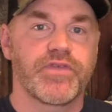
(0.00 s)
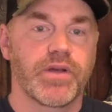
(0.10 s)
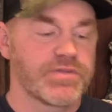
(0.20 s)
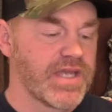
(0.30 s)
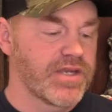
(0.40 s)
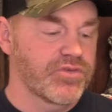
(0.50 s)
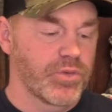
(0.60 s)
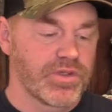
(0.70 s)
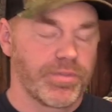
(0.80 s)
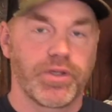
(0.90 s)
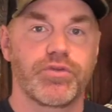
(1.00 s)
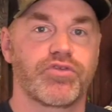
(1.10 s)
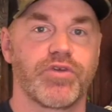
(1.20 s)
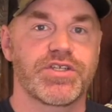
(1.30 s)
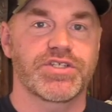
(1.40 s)
film canister with a balloon
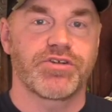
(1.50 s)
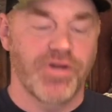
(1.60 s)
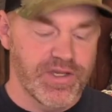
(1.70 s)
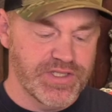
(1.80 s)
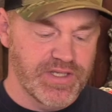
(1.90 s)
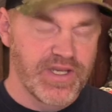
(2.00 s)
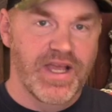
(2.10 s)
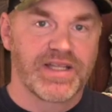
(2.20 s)
stretched across it.